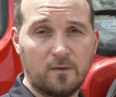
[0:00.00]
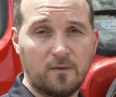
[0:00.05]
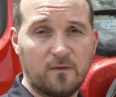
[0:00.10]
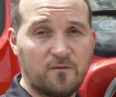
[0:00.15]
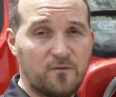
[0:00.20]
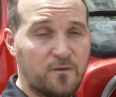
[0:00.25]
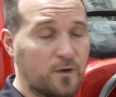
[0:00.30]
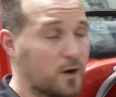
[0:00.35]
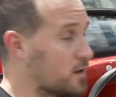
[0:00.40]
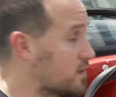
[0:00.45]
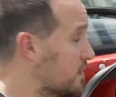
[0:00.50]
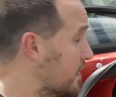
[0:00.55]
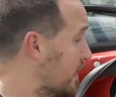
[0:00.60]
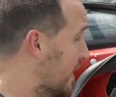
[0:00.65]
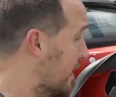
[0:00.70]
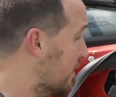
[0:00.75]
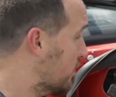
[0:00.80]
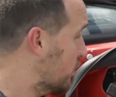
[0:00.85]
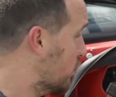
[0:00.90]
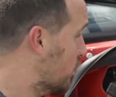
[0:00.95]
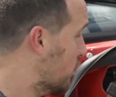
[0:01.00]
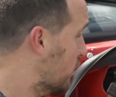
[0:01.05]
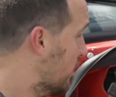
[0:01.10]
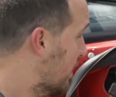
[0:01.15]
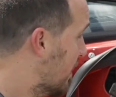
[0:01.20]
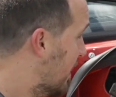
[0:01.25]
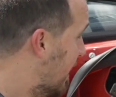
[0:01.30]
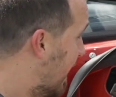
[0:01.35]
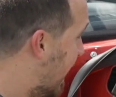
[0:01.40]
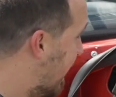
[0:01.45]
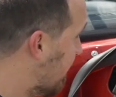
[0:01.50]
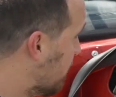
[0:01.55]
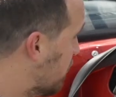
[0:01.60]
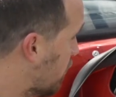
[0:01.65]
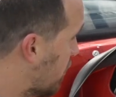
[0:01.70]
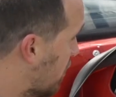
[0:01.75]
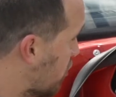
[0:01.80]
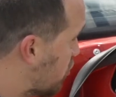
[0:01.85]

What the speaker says: First thing I do a